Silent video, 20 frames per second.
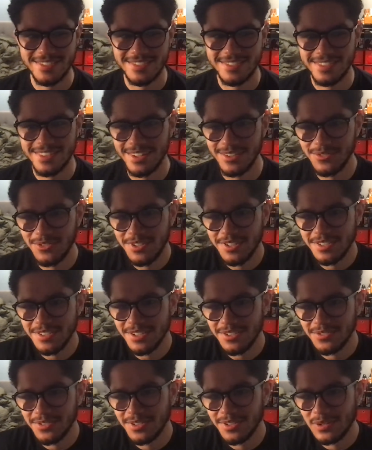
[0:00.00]
Think for
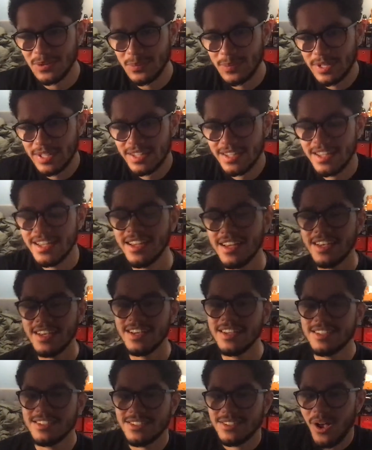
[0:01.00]
yourself a little bit.
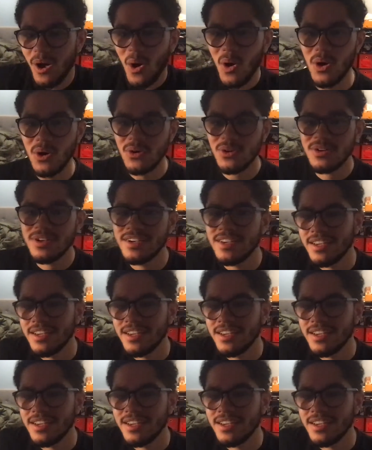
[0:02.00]
This is all